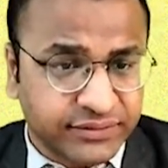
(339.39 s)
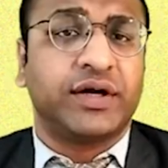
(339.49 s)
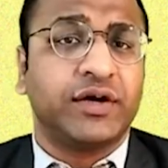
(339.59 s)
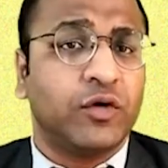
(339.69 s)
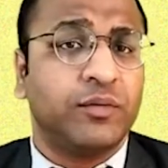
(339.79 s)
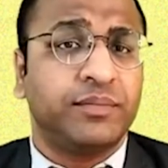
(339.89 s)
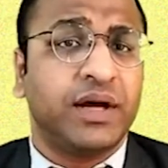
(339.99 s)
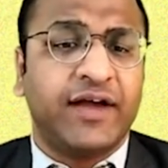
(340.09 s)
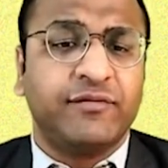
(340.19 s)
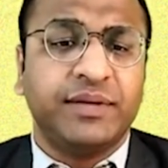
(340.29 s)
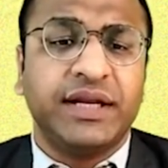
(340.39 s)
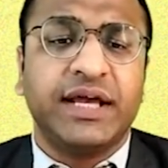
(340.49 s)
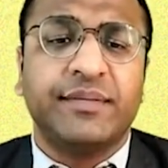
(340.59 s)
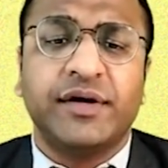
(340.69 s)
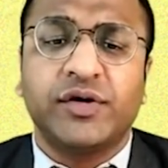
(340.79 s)
So I hope I have been
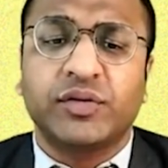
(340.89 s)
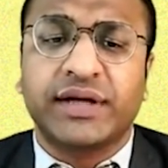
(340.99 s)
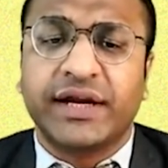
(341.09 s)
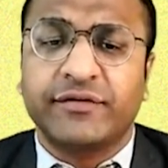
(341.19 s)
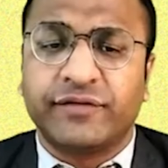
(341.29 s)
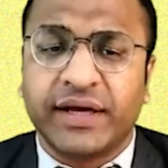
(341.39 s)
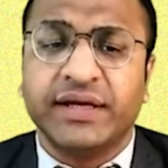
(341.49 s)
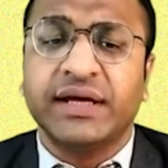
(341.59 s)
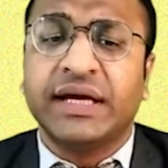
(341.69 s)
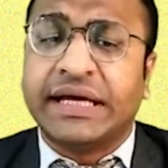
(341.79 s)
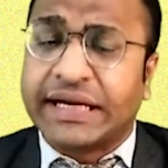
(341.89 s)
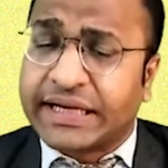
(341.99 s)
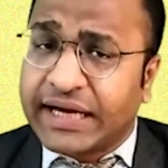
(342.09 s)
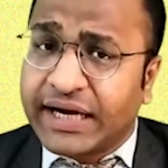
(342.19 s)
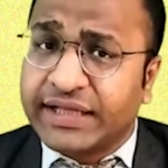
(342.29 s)
able to clarify
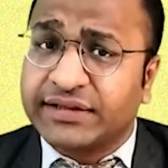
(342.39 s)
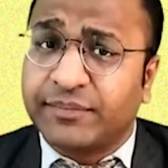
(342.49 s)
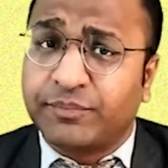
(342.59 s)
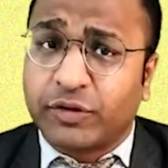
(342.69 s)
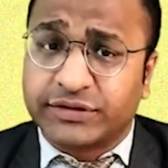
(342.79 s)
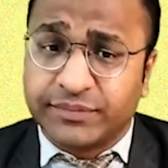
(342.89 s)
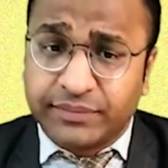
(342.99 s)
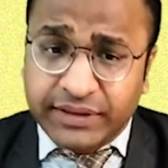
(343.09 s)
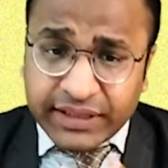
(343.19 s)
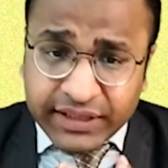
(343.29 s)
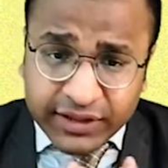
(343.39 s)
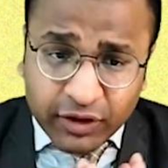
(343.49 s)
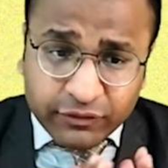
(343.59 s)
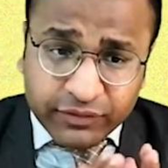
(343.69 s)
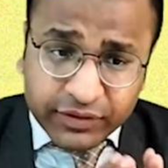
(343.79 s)
regarding the possibility
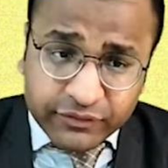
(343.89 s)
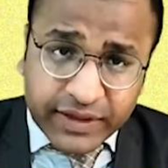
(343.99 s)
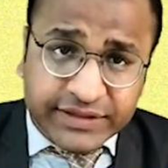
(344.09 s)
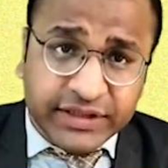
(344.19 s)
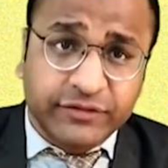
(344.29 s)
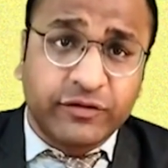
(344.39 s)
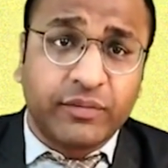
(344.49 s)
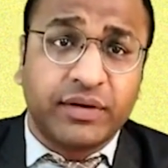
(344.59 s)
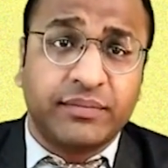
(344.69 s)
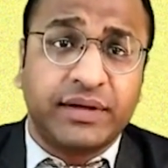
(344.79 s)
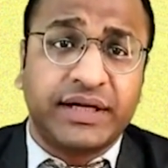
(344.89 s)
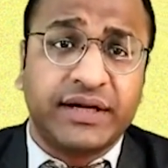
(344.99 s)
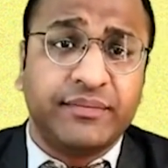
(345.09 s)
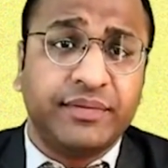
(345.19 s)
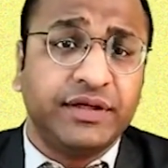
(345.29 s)
of revising form number
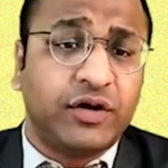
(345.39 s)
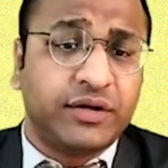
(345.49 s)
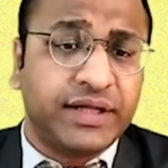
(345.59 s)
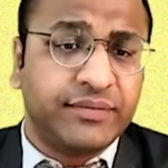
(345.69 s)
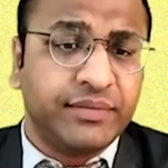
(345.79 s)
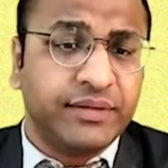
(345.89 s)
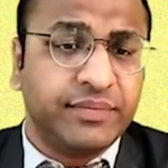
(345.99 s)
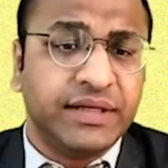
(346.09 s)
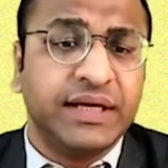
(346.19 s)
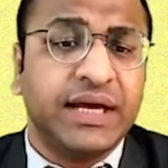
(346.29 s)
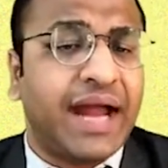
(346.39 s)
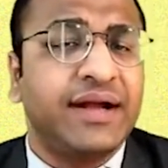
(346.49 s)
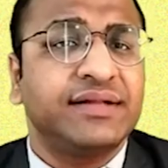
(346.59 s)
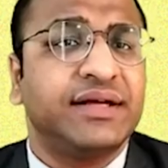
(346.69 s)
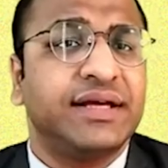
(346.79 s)
10B or 10BB
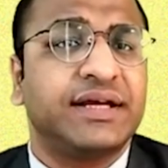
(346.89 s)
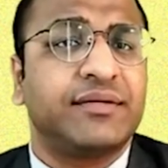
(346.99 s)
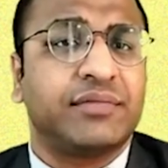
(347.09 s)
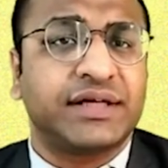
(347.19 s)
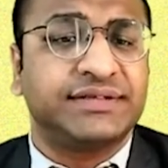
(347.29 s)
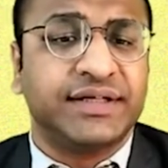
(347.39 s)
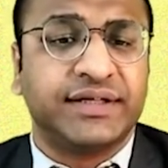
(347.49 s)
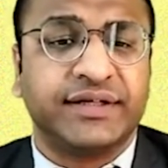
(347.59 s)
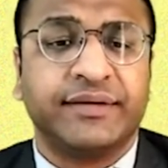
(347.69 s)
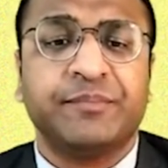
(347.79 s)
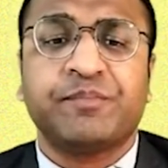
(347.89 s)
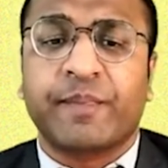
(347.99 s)
and the income tax return